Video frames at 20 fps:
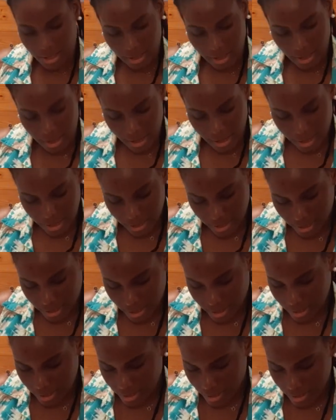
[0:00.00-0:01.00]

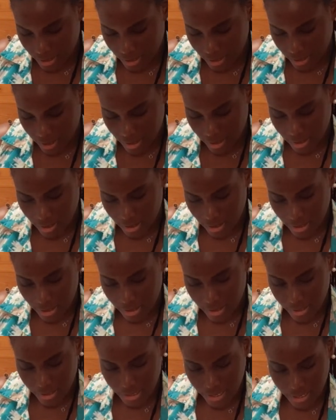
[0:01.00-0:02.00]
I
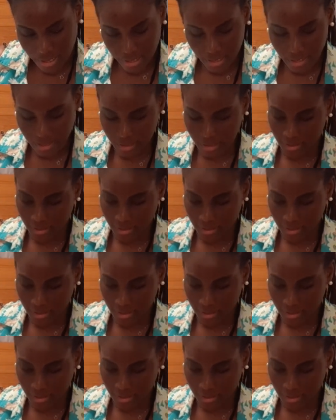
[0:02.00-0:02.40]
need it.